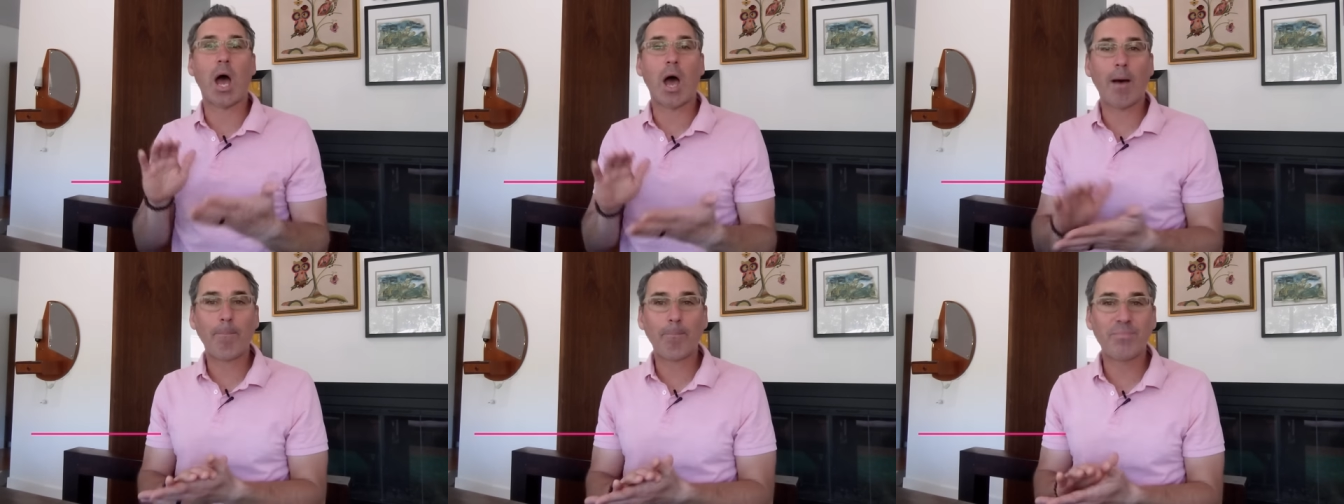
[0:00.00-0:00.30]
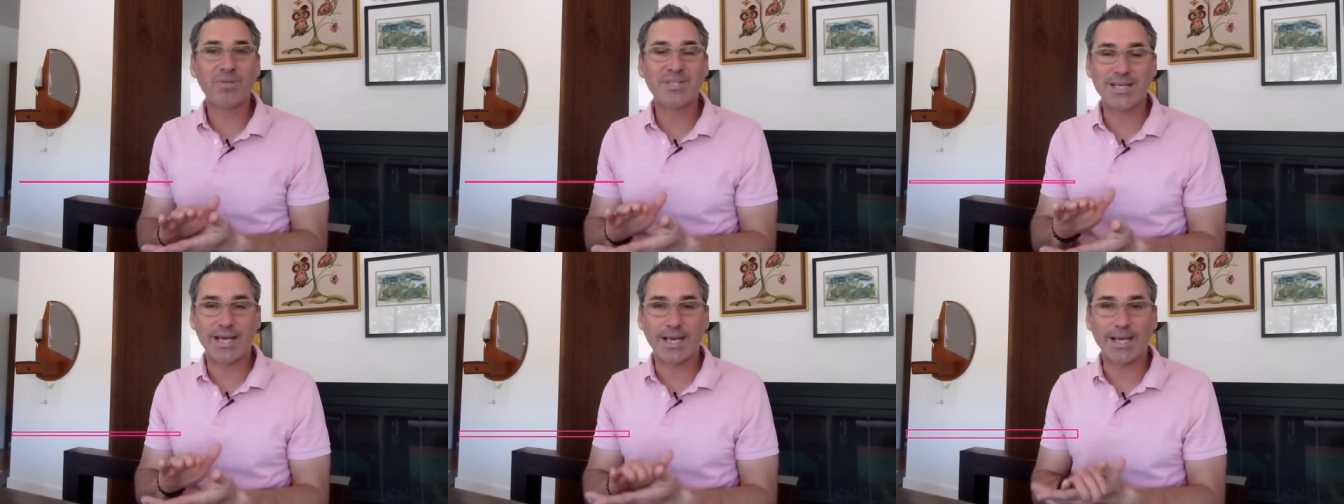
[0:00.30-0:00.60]

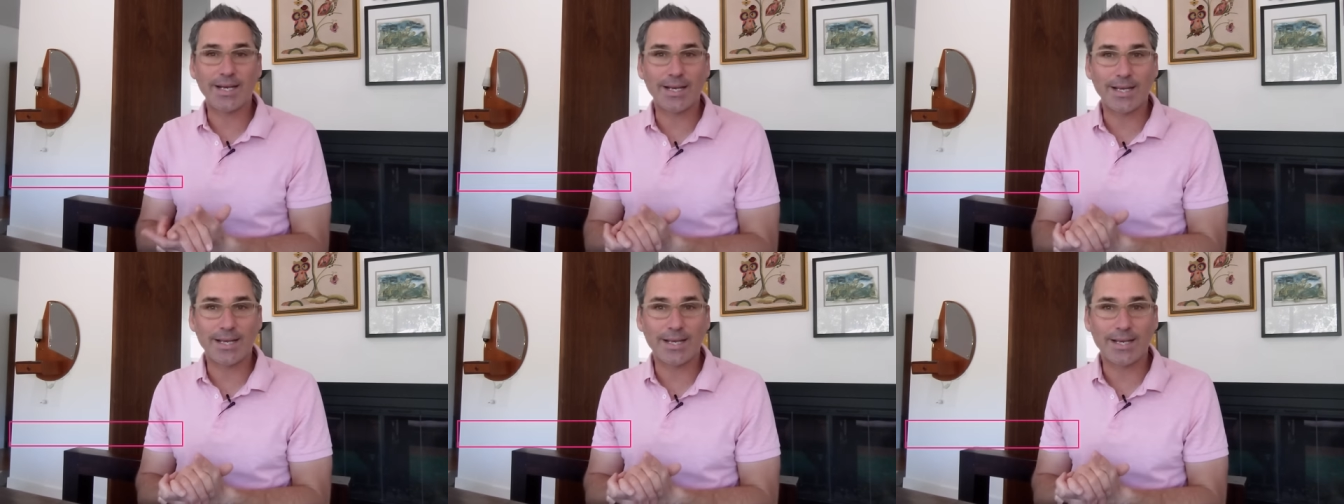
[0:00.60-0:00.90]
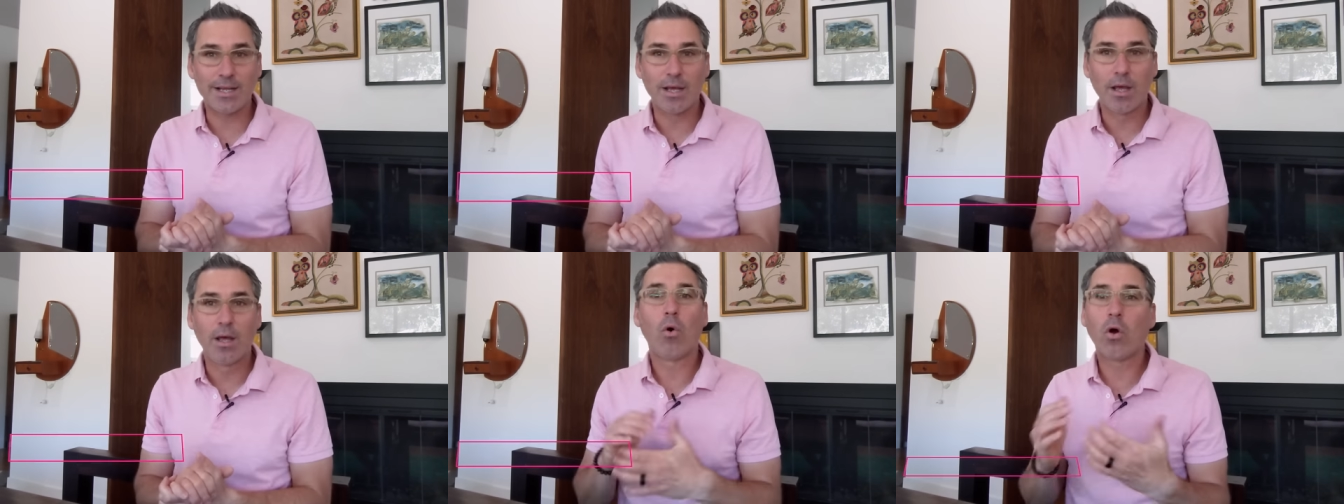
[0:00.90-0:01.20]

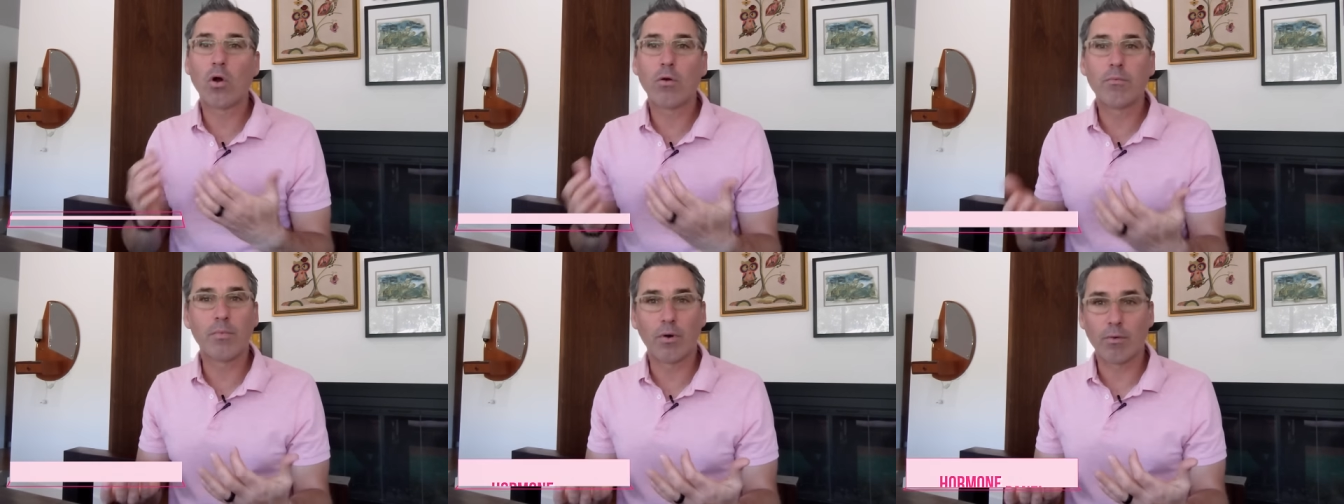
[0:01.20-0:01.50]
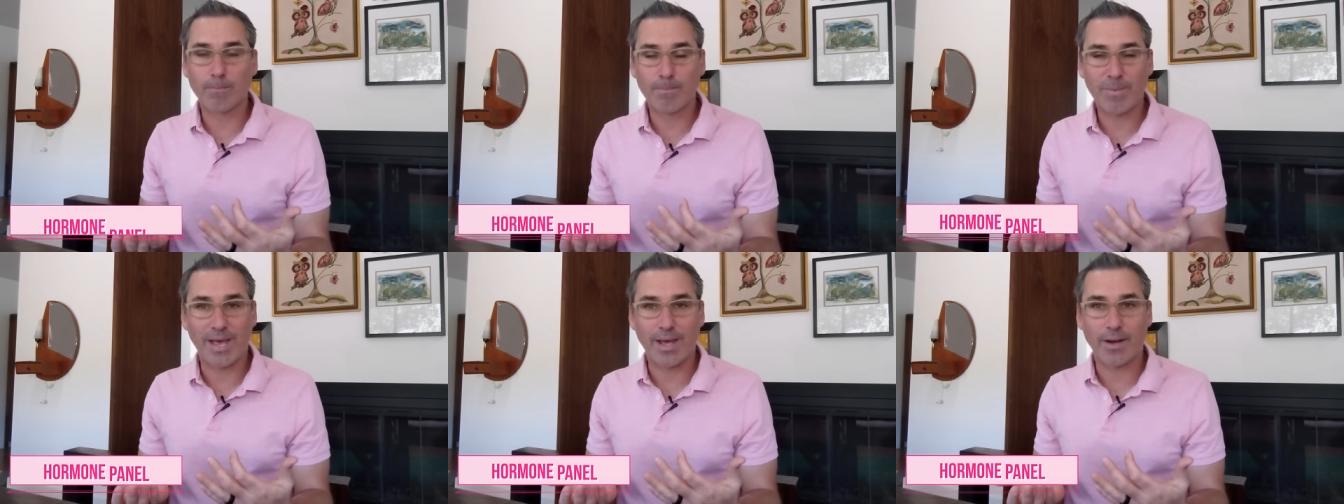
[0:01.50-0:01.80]
updated
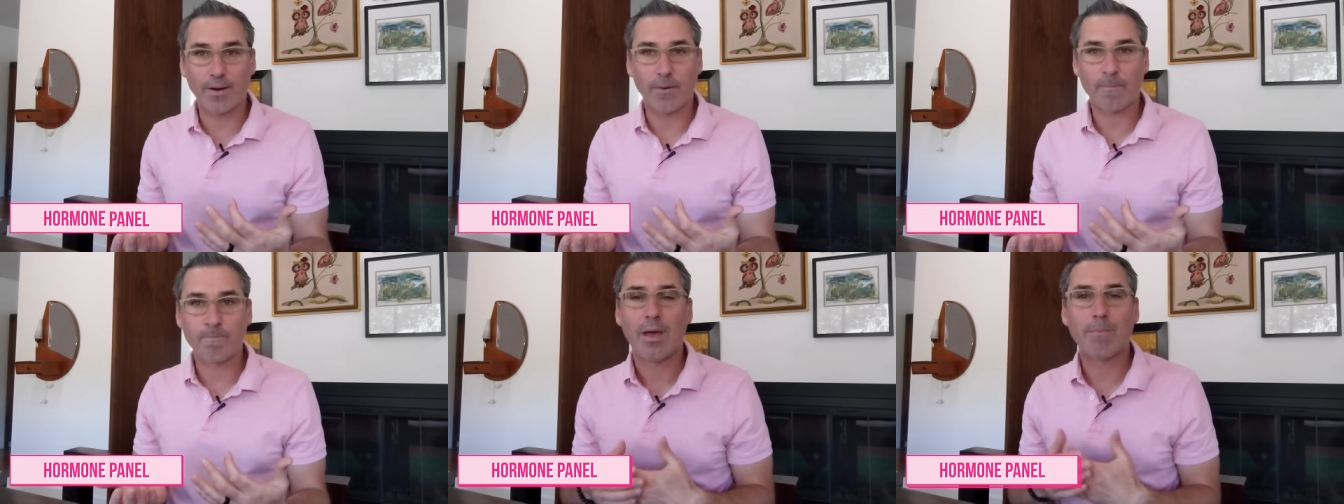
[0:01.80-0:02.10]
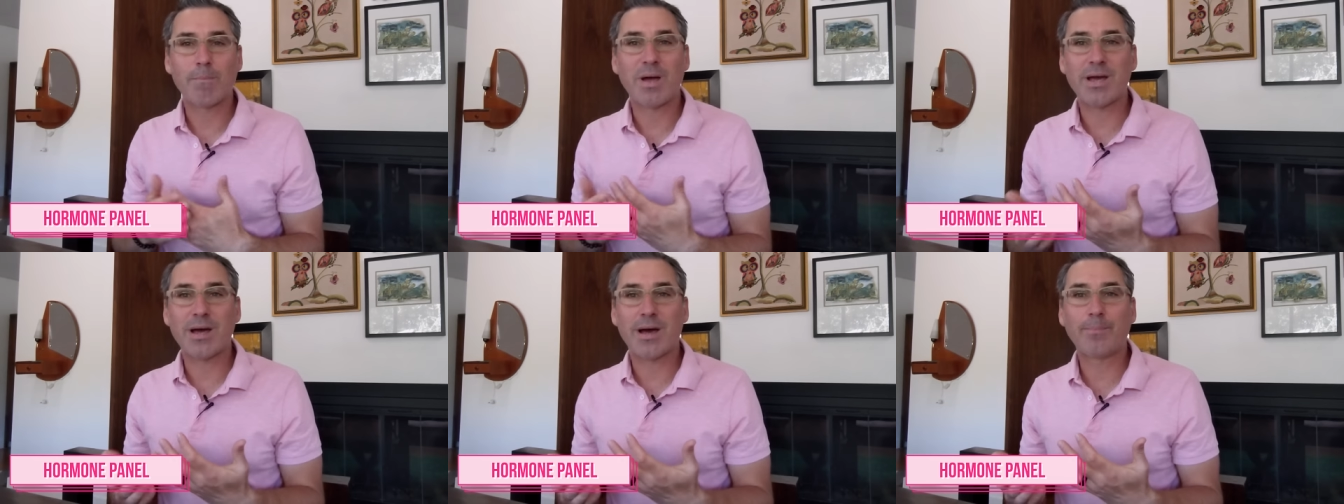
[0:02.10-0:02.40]
hormone panel.
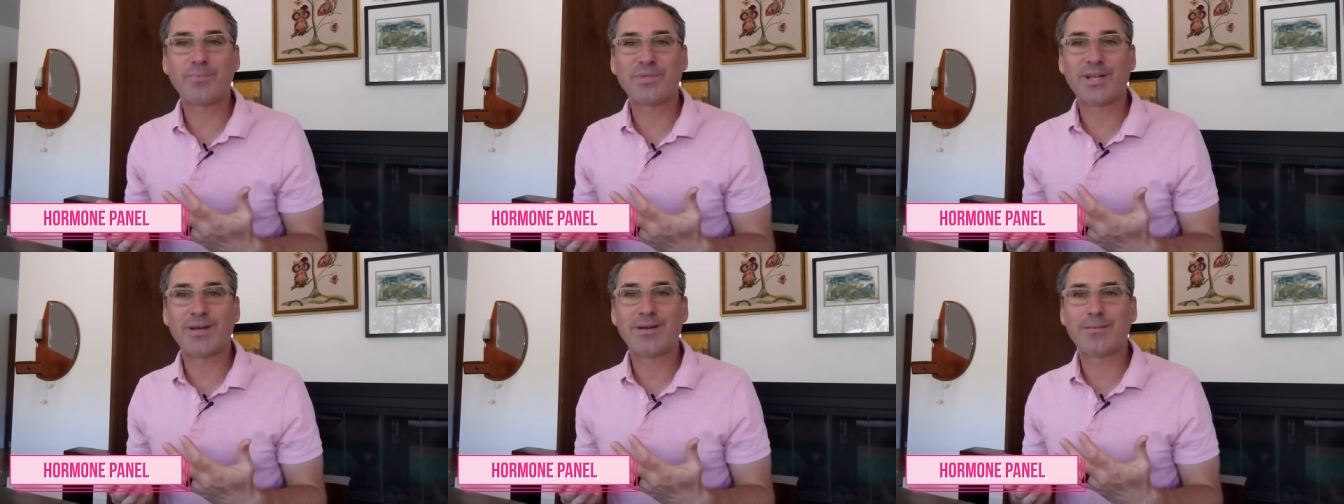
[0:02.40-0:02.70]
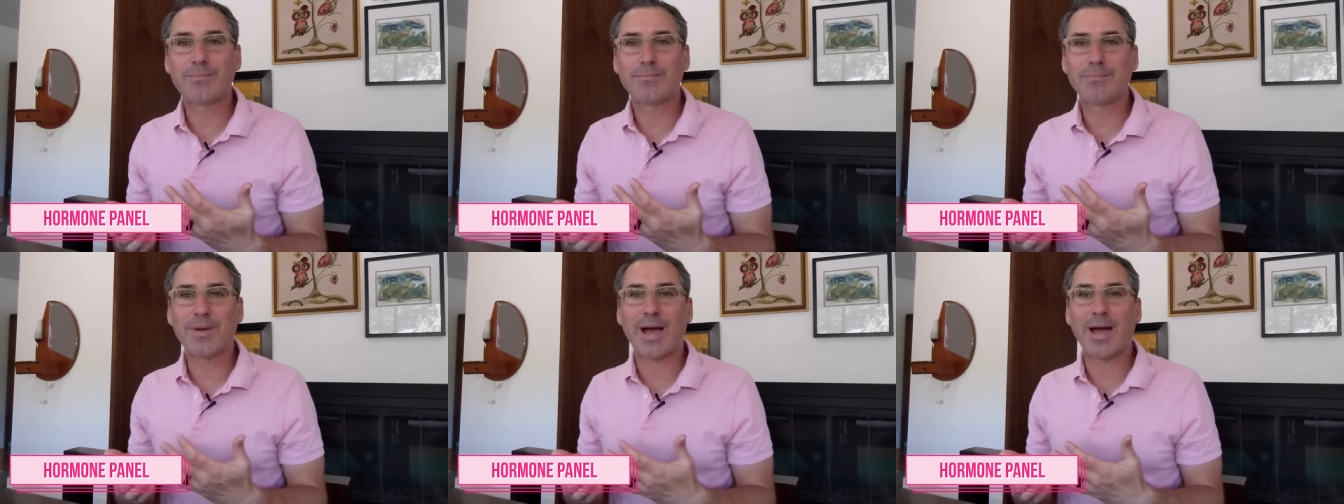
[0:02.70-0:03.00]
And by
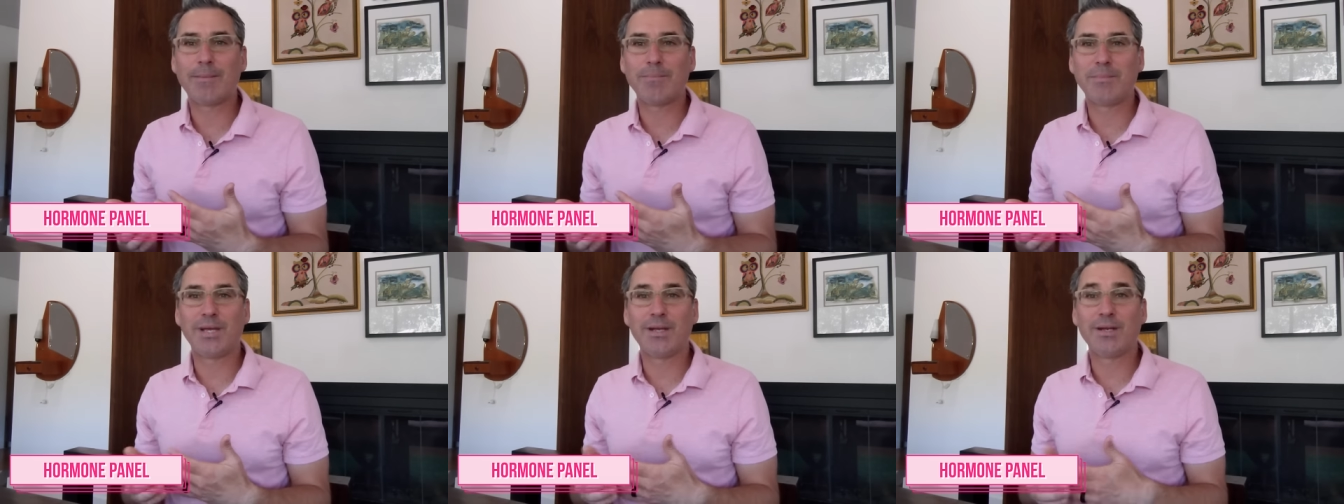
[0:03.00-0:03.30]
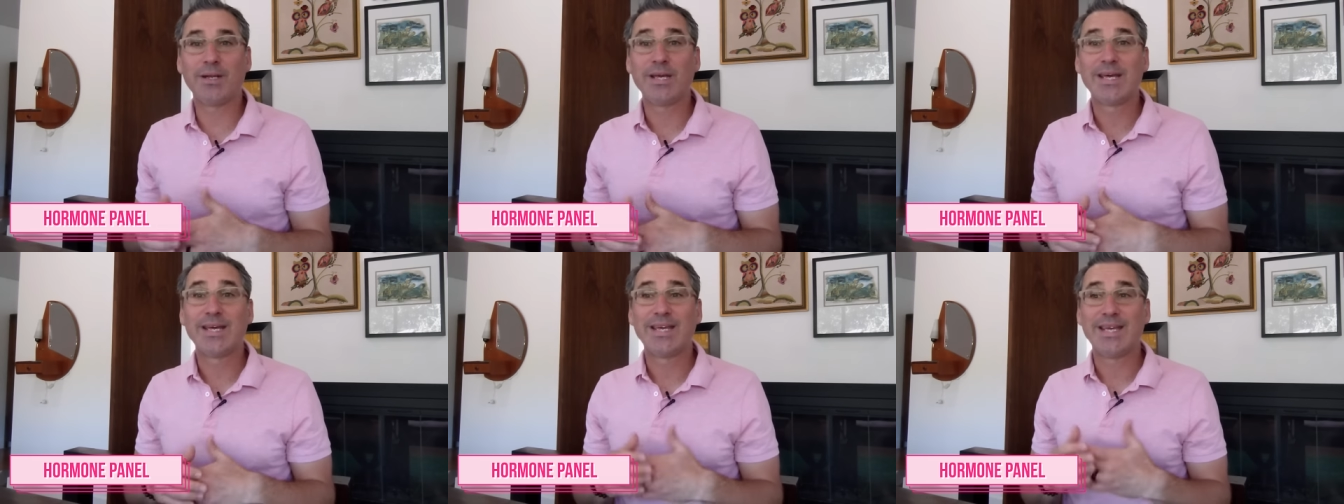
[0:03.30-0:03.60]
updated, I
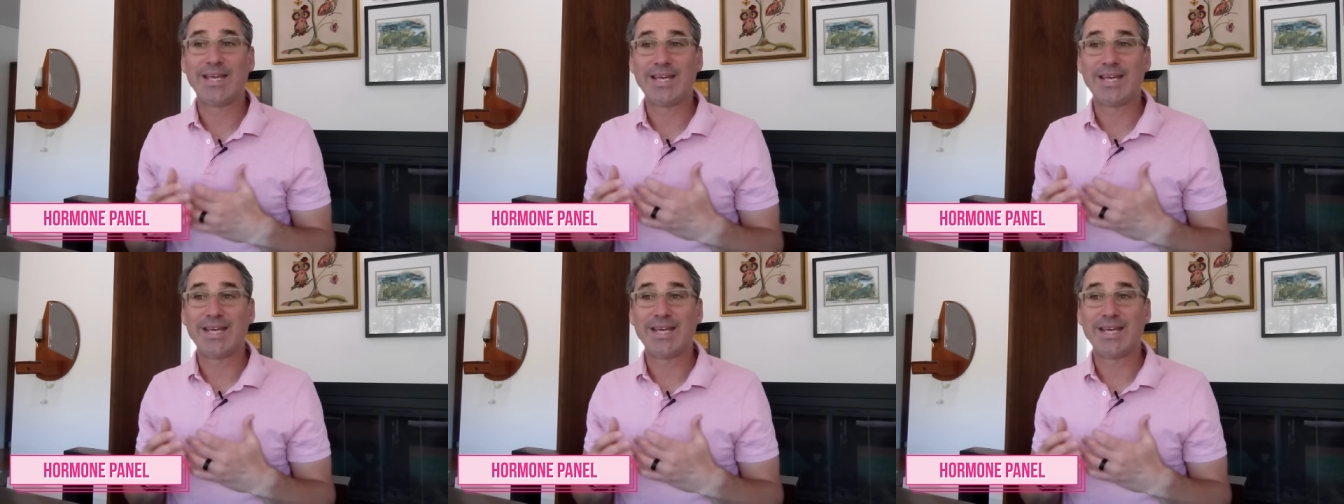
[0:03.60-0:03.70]
mean